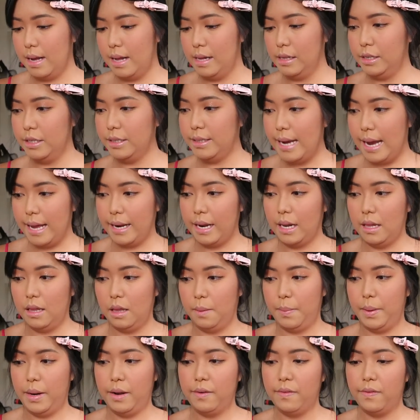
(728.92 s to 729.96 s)
I'll just add a
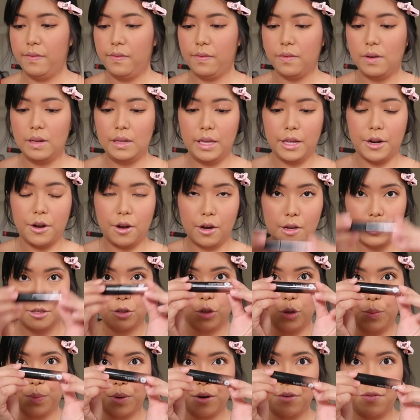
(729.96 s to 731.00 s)
little bit of glitter,
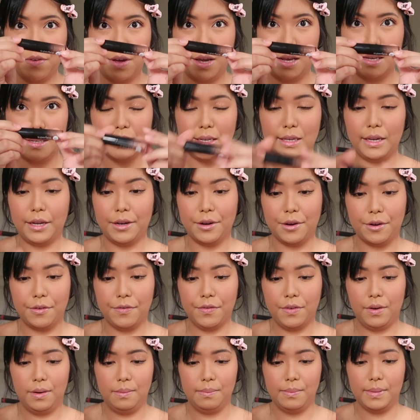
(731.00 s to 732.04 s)
Super Face glitter
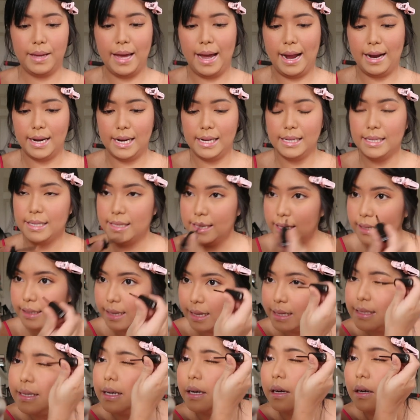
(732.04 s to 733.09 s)
from
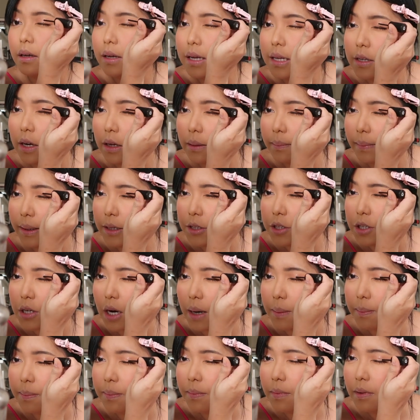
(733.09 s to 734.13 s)
Kaimu. It's on my
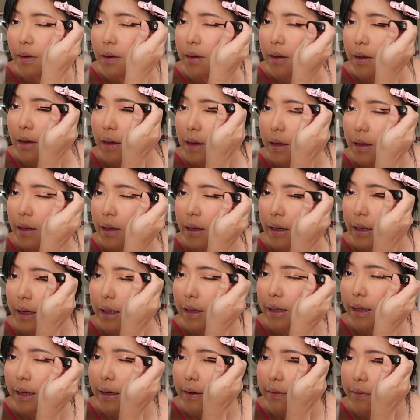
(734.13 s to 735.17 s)
shop.
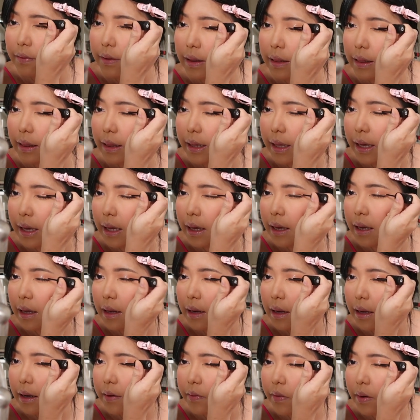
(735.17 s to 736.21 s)
I'll have the link
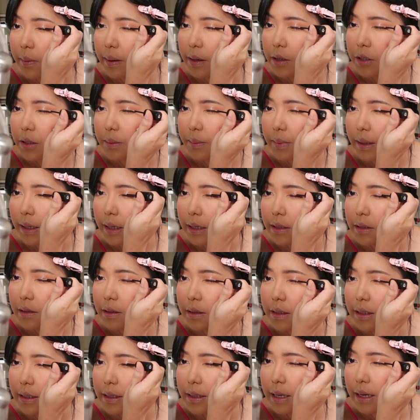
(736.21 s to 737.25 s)
in the information box. So
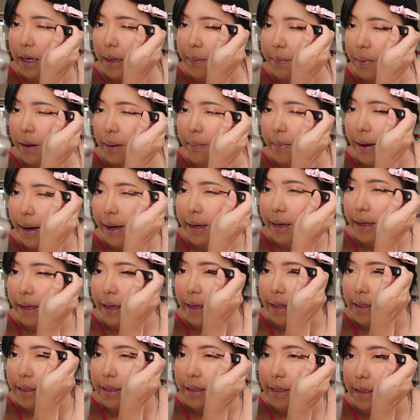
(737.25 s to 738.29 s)
this time, I'm adding
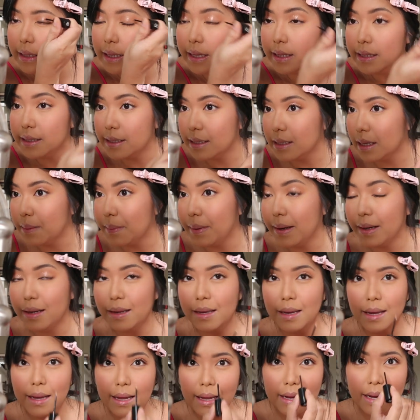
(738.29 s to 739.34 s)
it sa lids
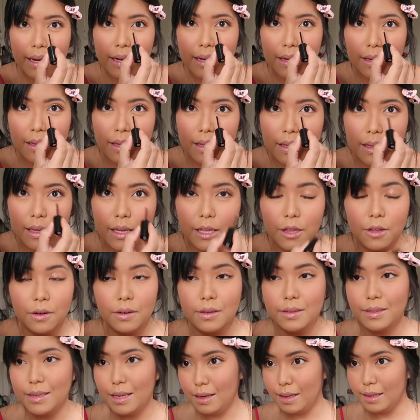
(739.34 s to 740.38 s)
naman. Hindi
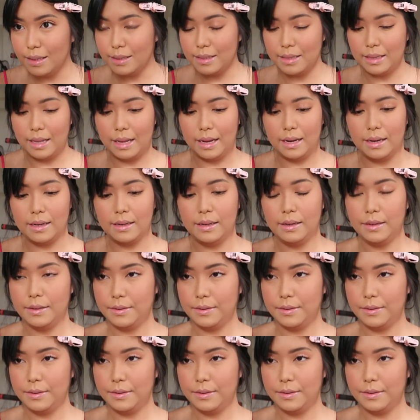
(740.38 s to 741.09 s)
dito, sa lids lang.